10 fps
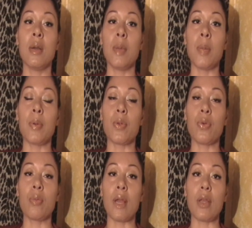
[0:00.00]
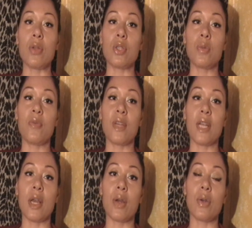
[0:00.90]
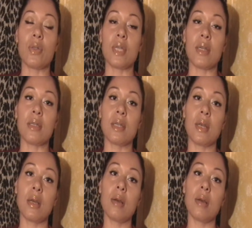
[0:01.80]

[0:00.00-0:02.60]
people through my YouTube videos, and